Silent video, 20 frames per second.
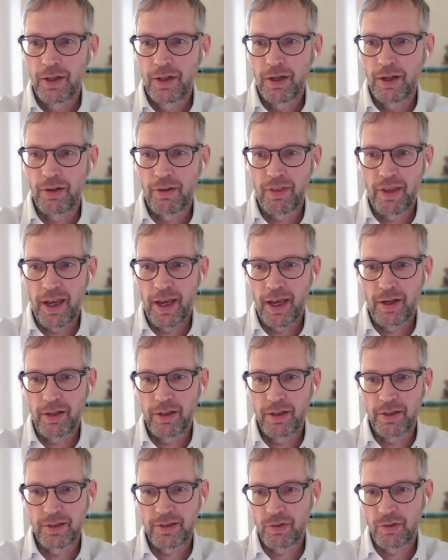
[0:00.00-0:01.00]
And then
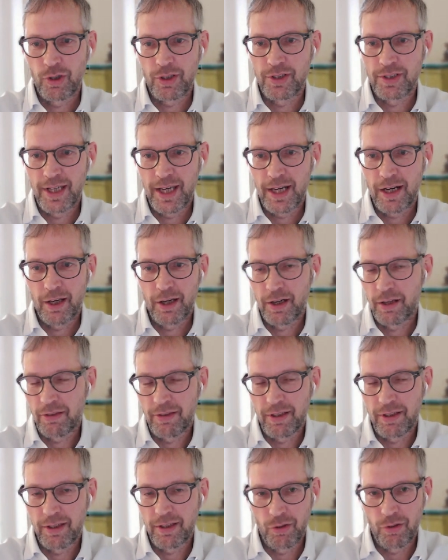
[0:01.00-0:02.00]
a certain deadline, I
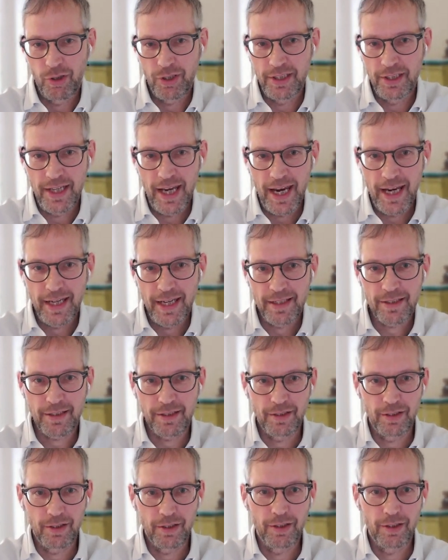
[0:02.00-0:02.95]
think 30 days,